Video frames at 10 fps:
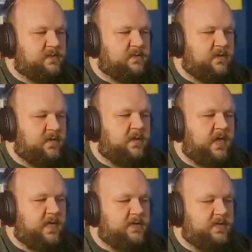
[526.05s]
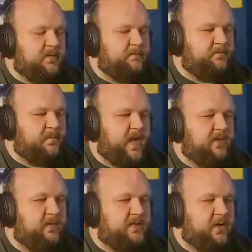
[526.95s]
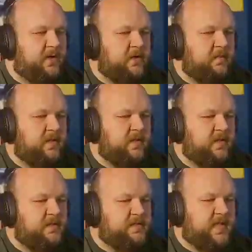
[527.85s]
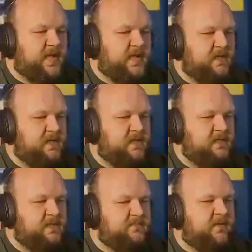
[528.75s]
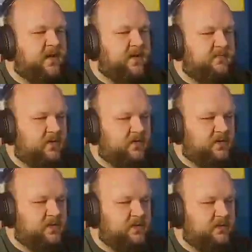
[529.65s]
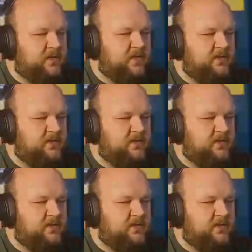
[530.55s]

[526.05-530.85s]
or you can't manually target your abilities, that is very difficult to do, and you